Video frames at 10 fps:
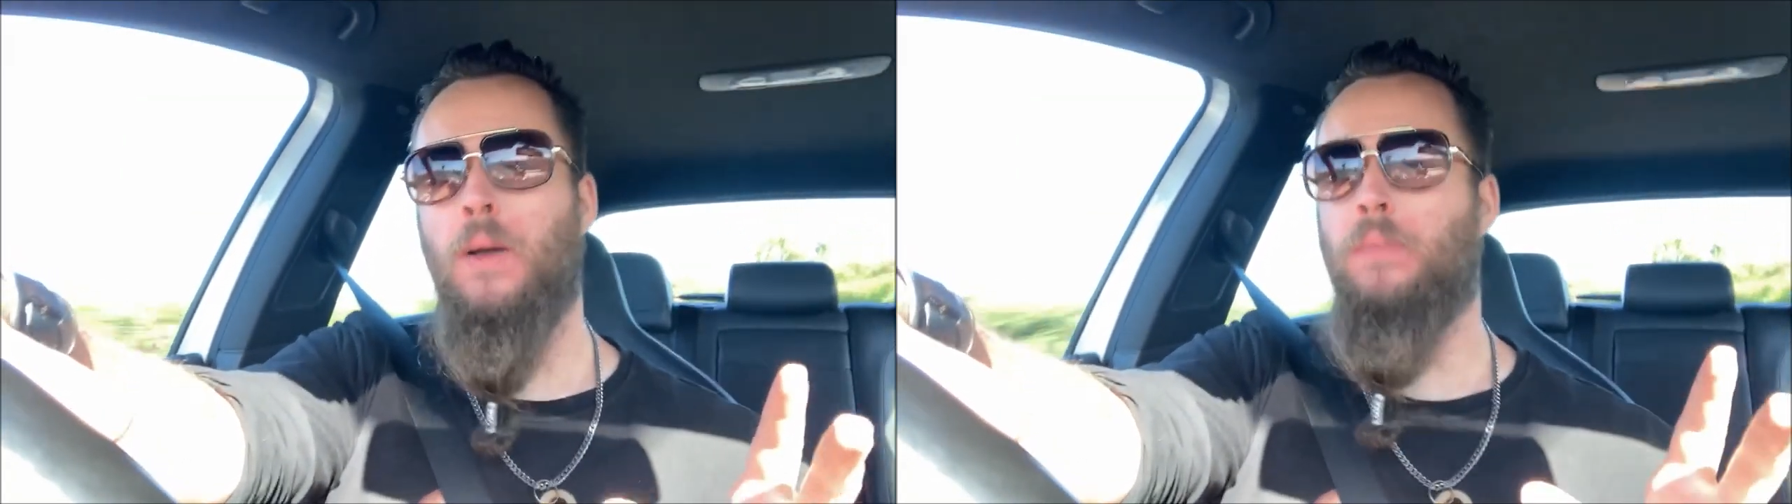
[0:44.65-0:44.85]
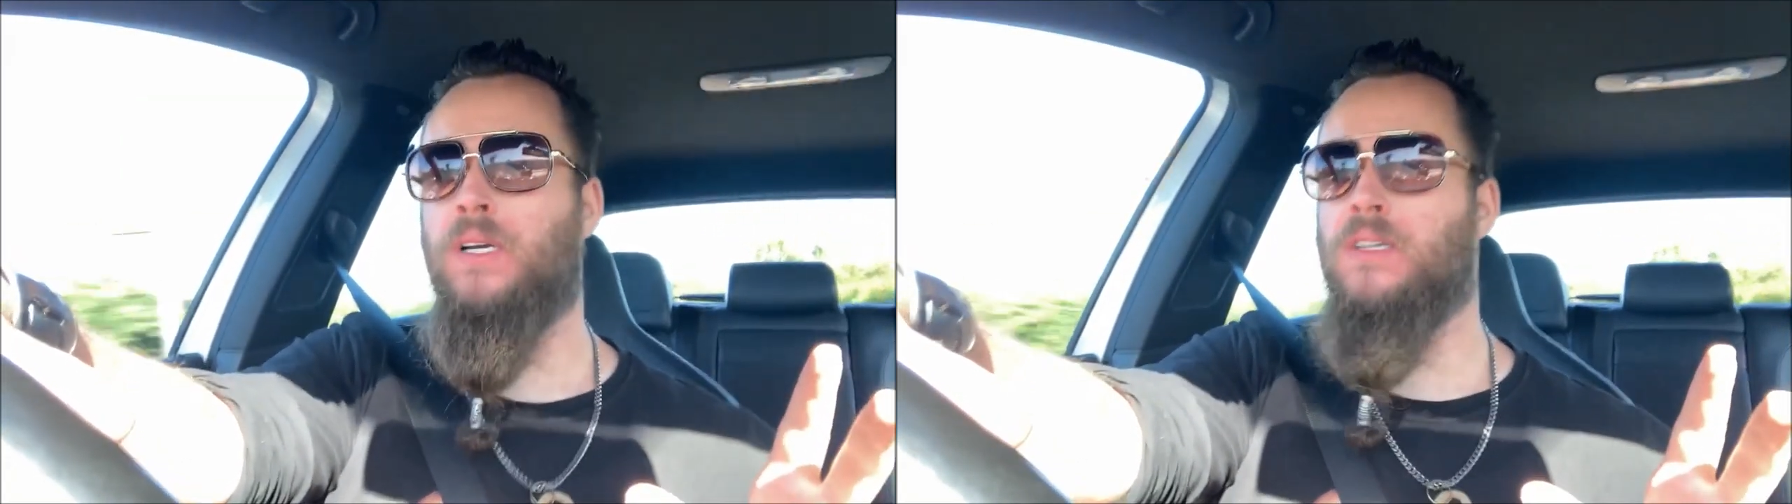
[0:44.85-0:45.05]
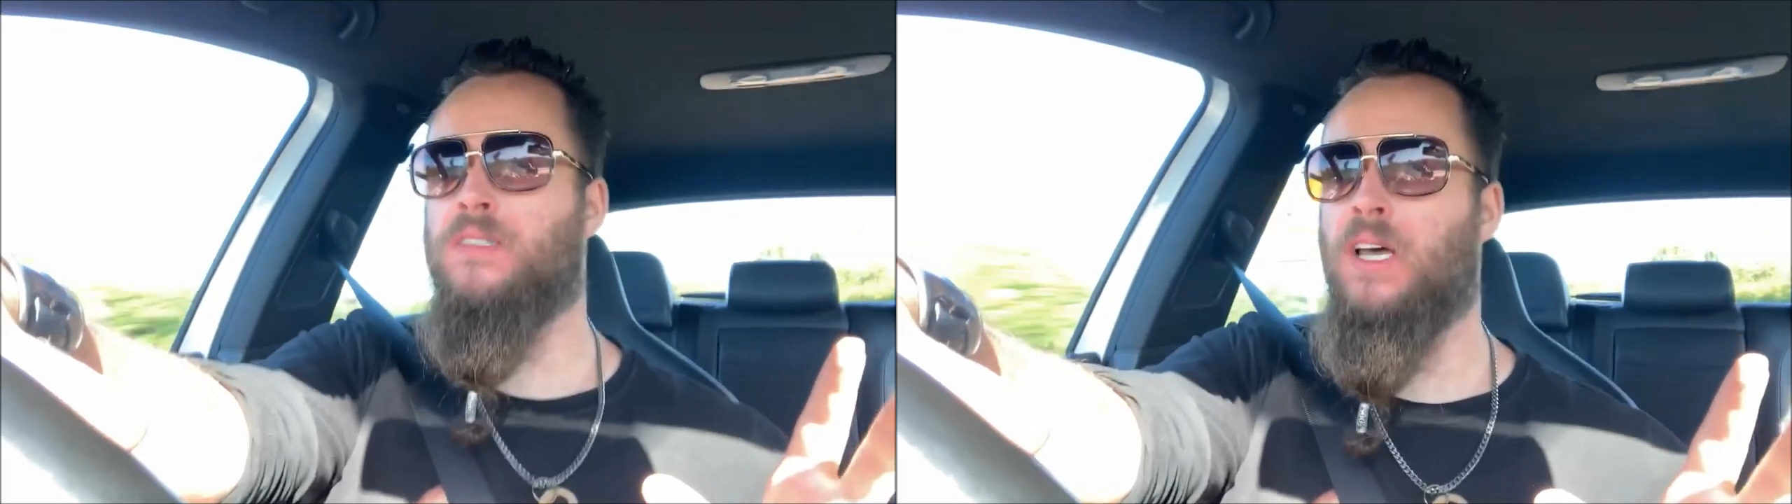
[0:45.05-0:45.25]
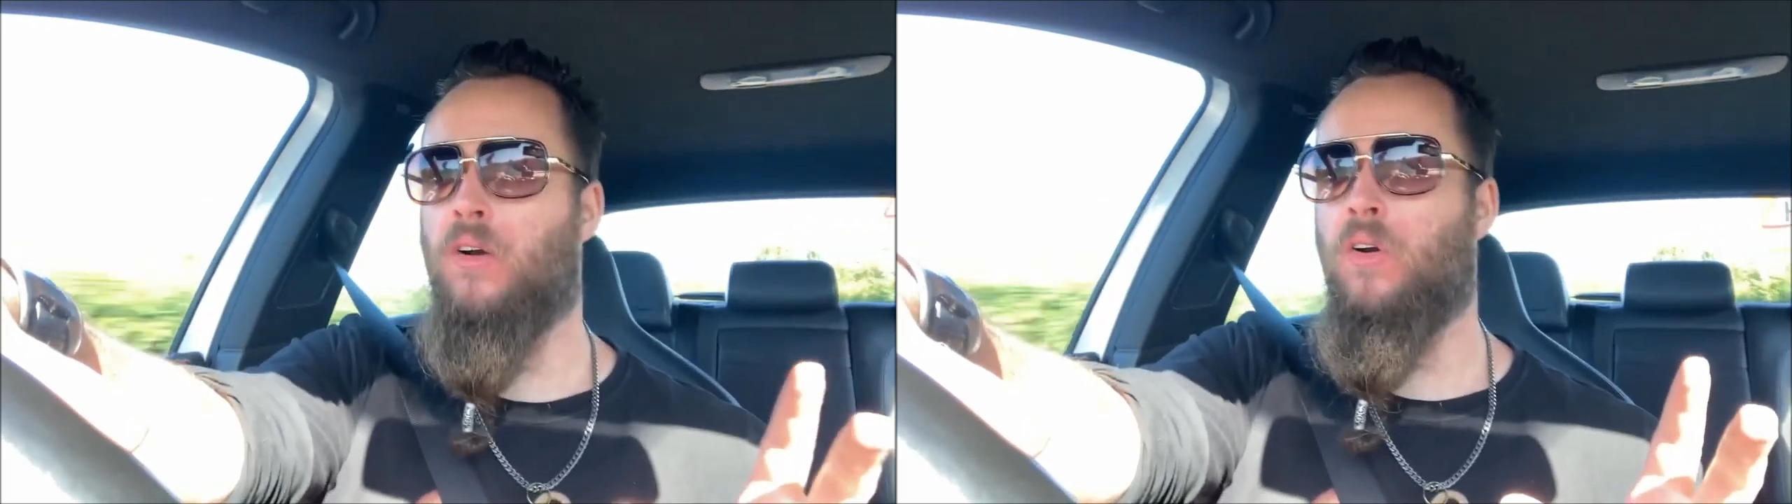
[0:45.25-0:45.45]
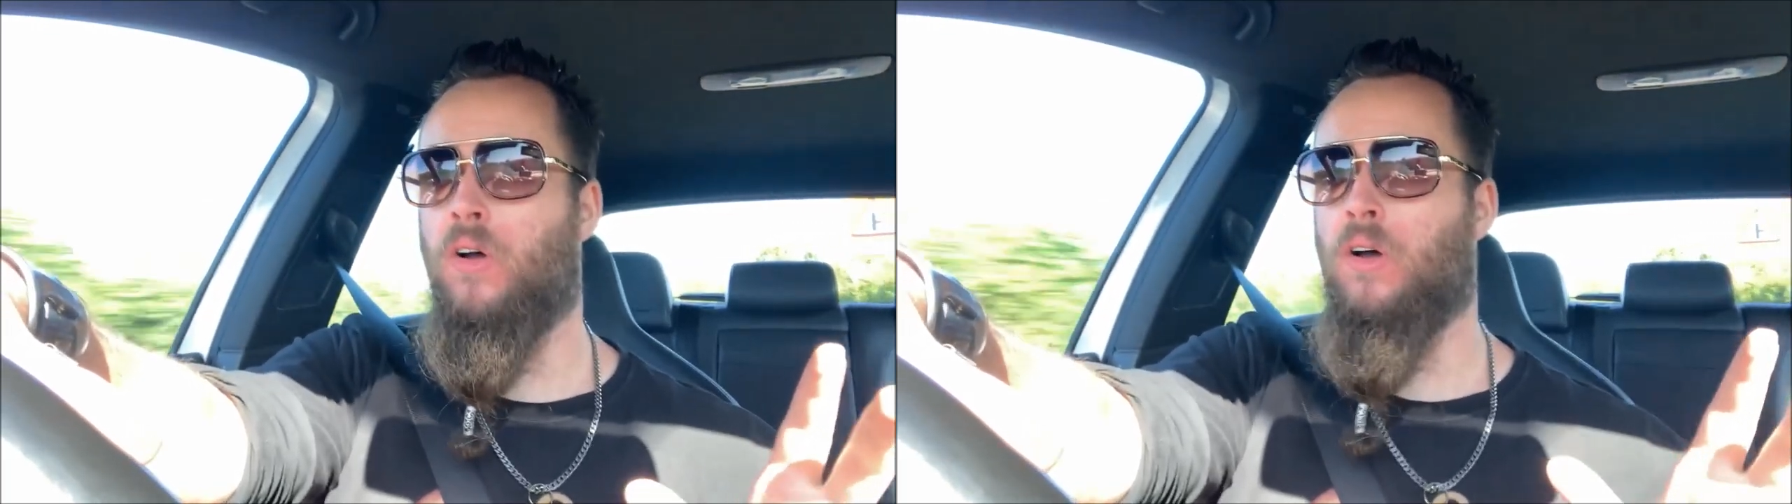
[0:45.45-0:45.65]
because
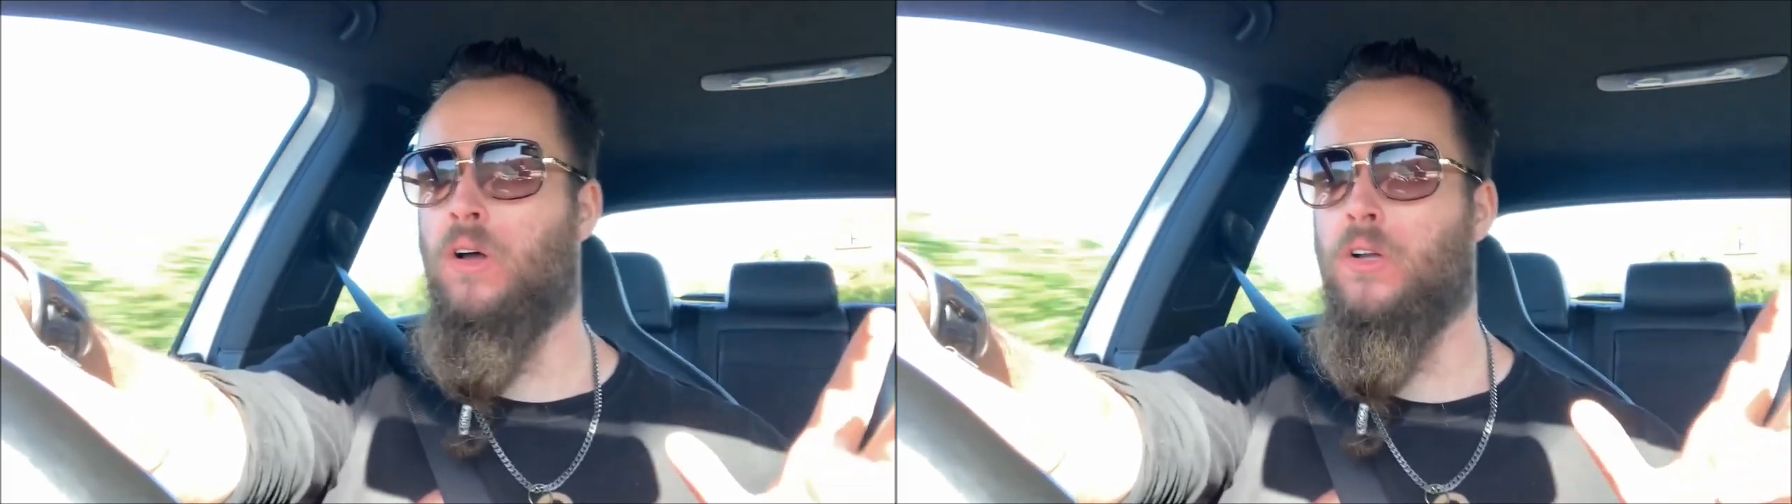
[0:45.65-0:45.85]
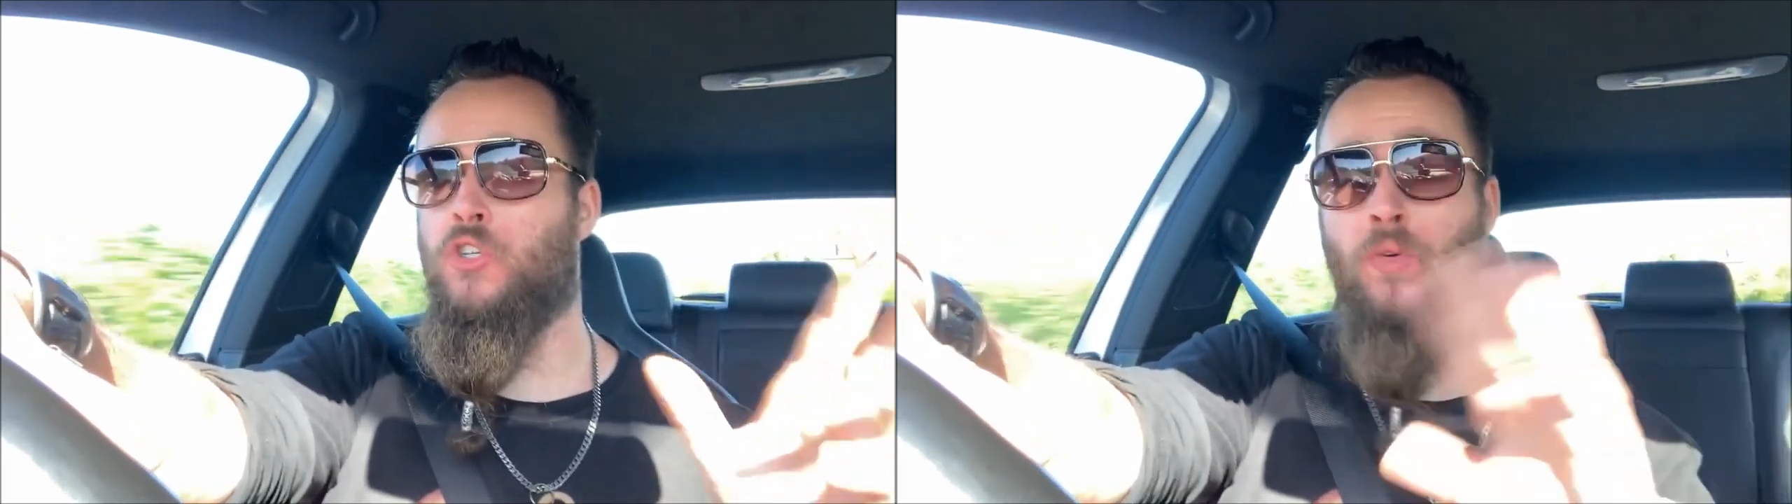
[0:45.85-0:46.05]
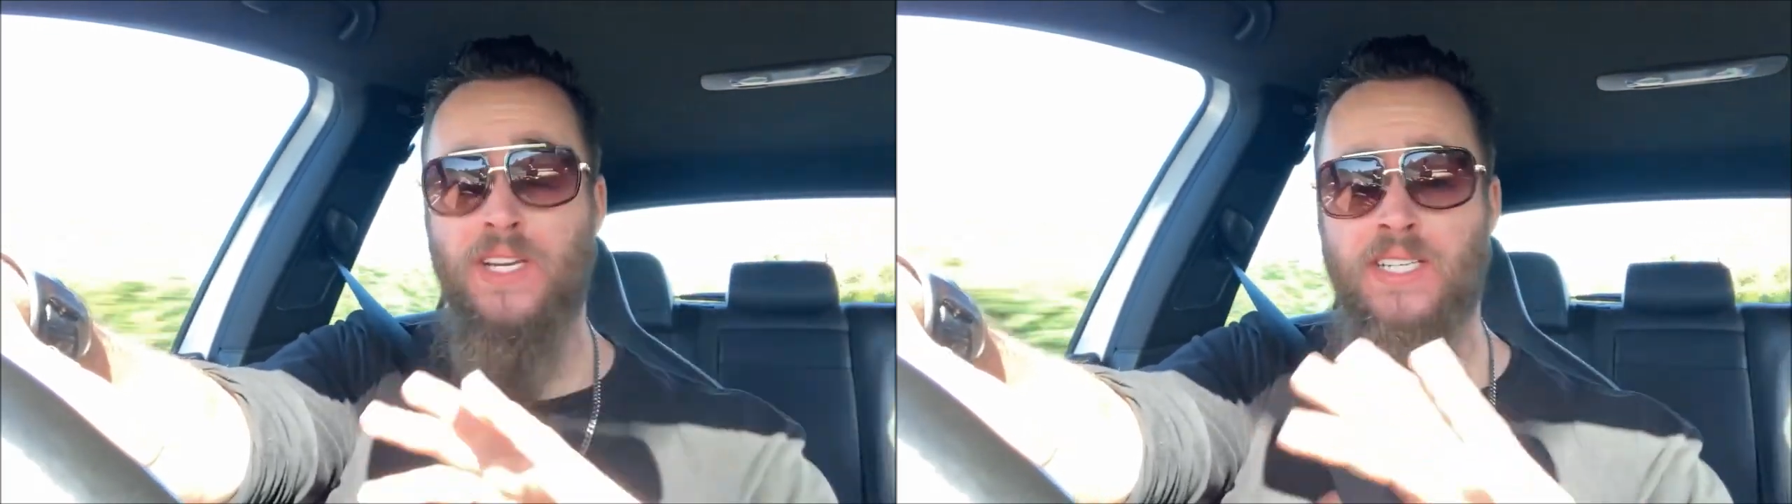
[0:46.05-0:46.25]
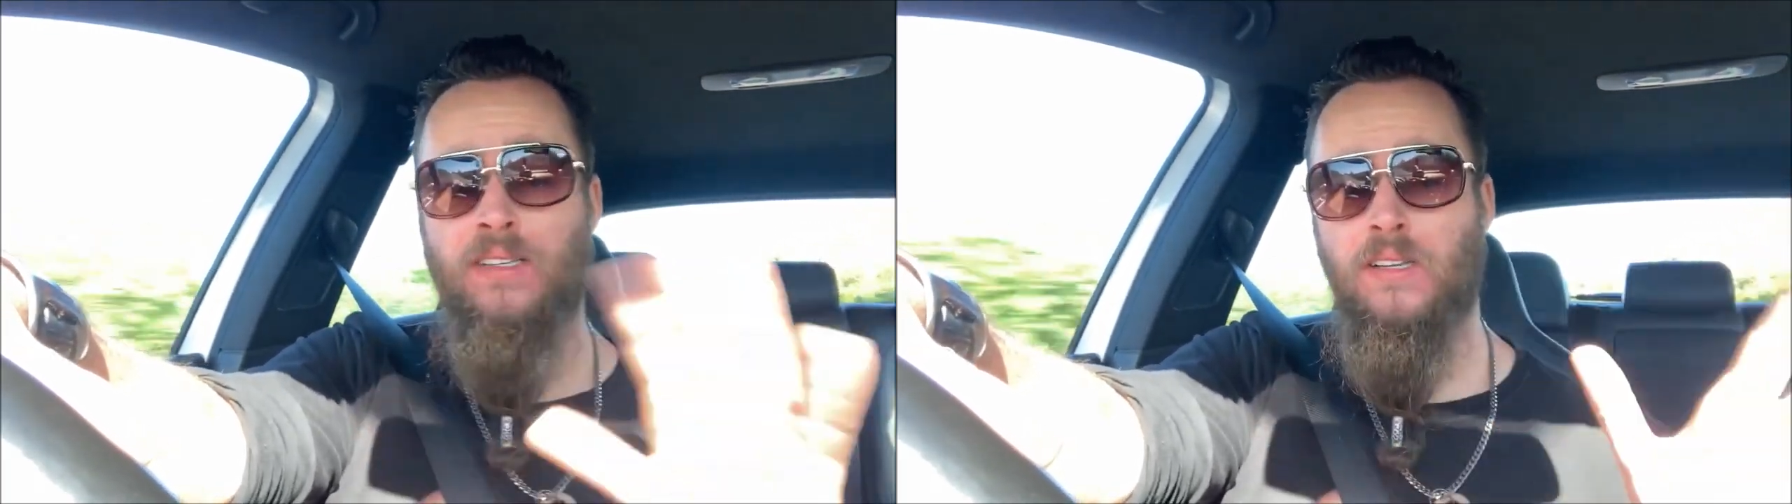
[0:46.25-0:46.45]
they're uh, treated,